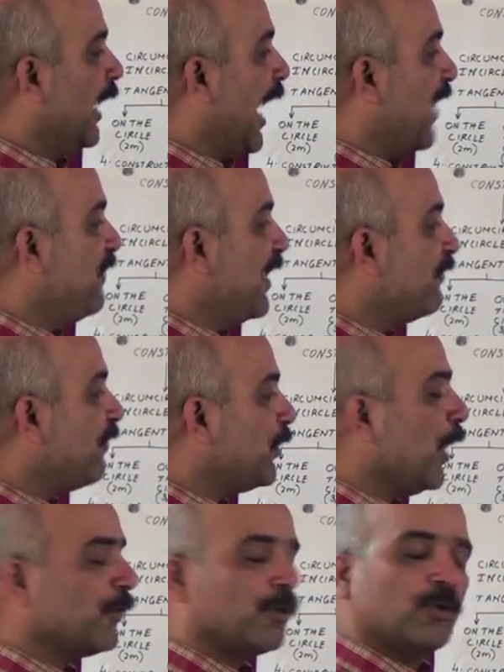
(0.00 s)
And whenever
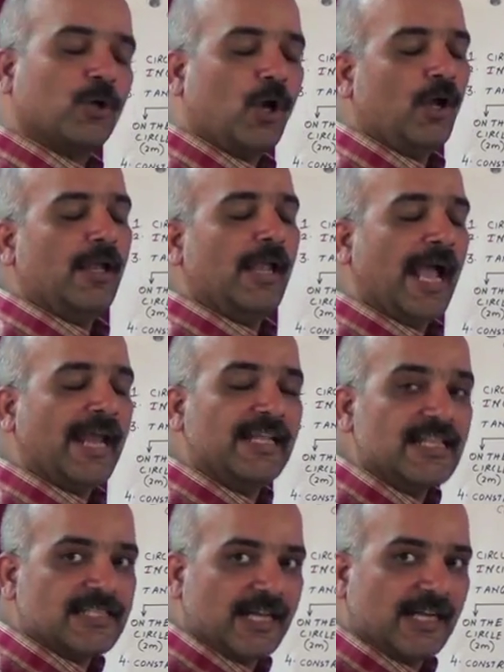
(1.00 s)
you have to draw an
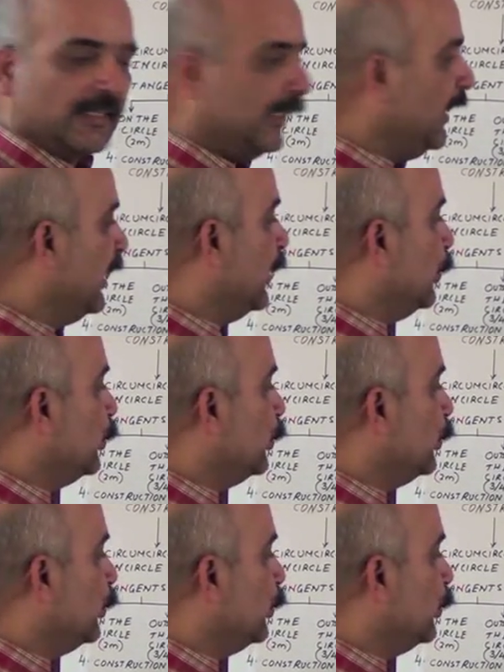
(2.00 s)
encircle,